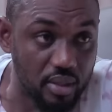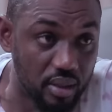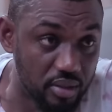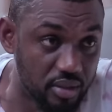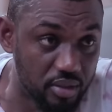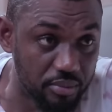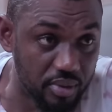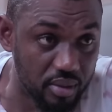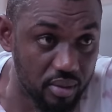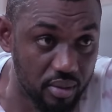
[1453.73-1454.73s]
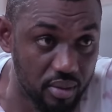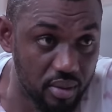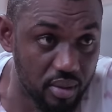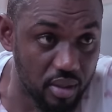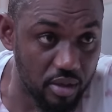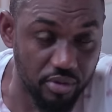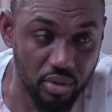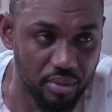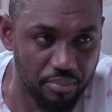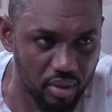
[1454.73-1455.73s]
Now listen to me. If
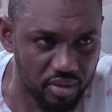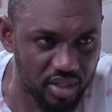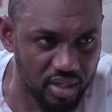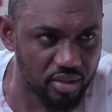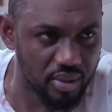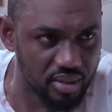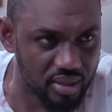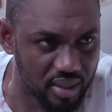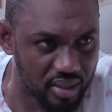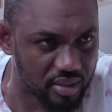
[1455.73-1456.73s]
you don't apologize to Auntie